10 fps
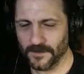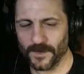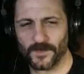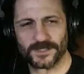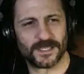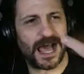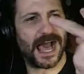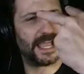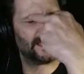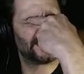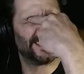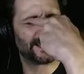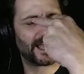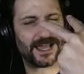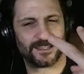With the eyes and the
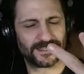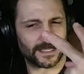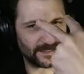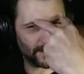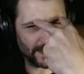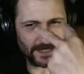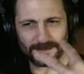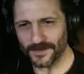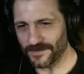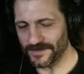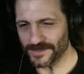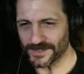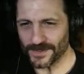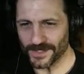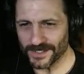guy like in the beginning of the movie was
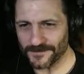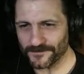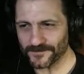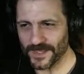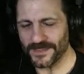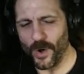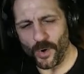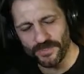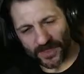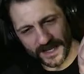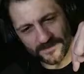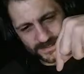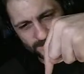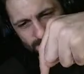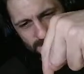so good, and the whole thing of
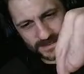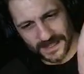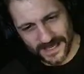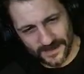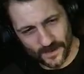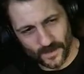him being like